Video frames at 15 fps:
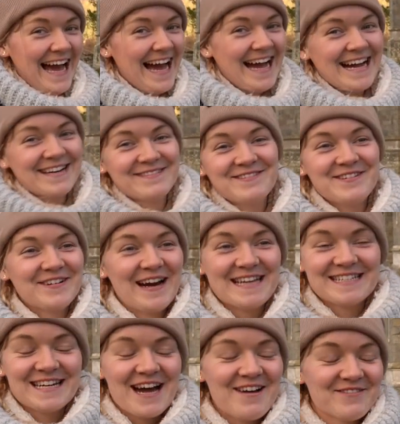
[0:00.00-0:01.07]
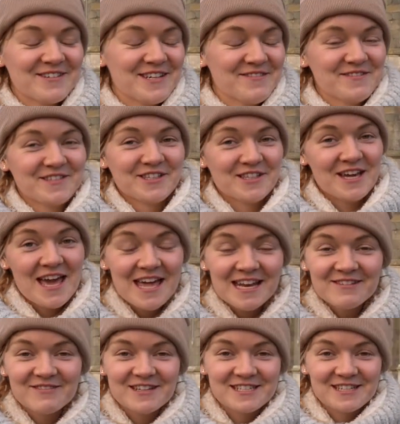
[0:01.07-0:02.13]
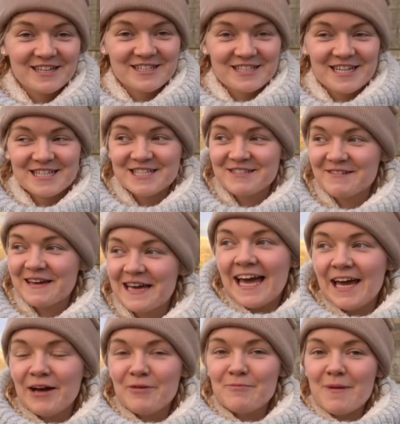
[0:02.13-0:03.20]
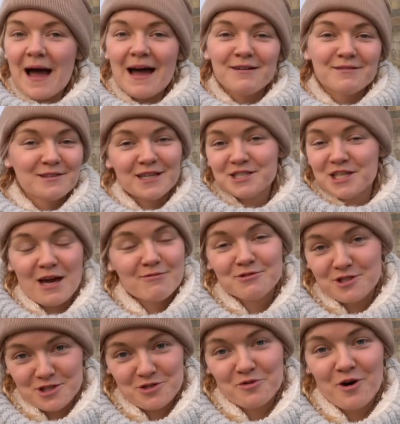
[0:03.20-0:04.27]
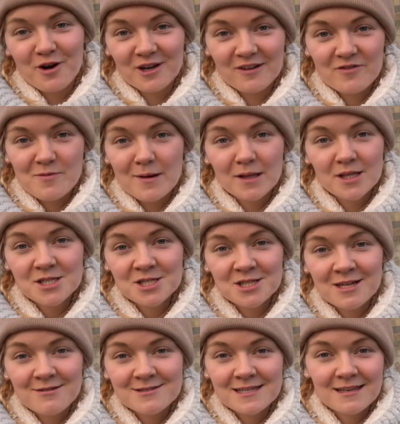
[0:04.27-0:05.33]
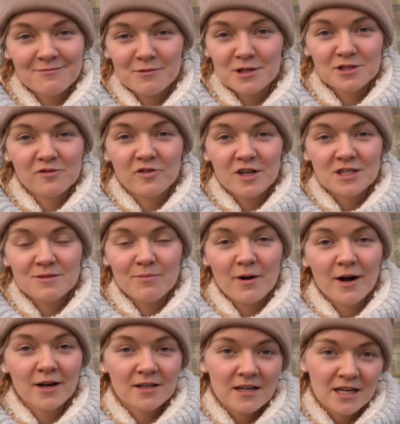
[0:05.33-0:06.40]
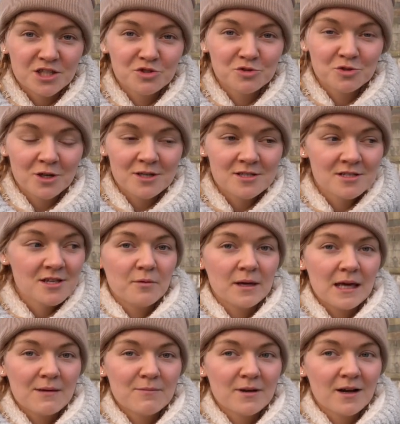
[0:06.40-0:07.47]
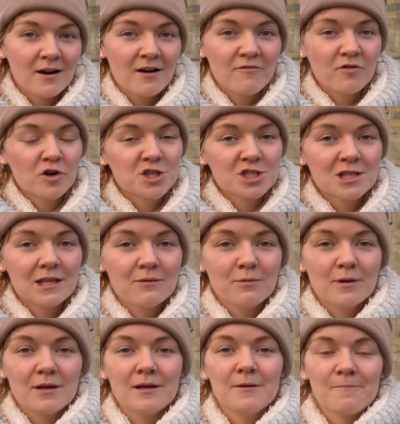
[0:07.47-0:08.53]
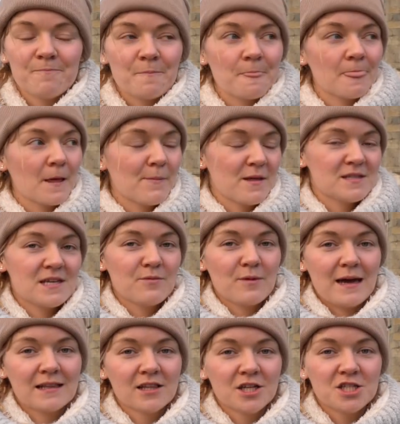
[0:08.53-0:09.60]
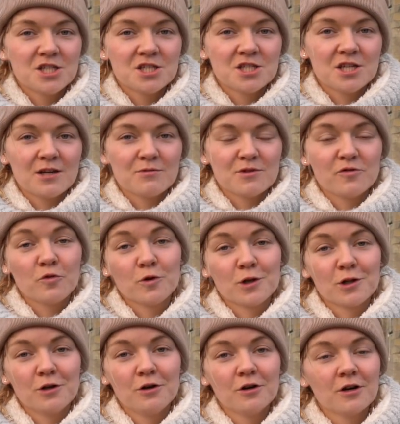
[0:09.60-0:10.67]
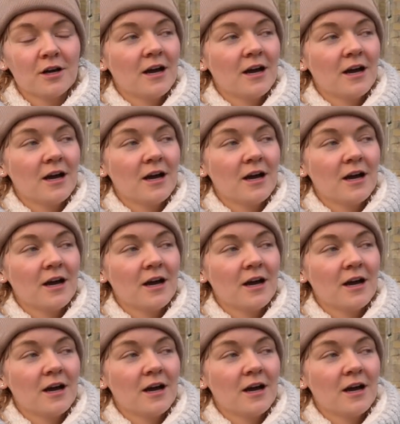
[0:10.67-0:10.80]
I have no idea. I've not even done any research into it. I was just so hungry for my lunch and I was like, where's free to park? National Trust. We came here, unfortunately by the time we had lunch it was 4 o'clock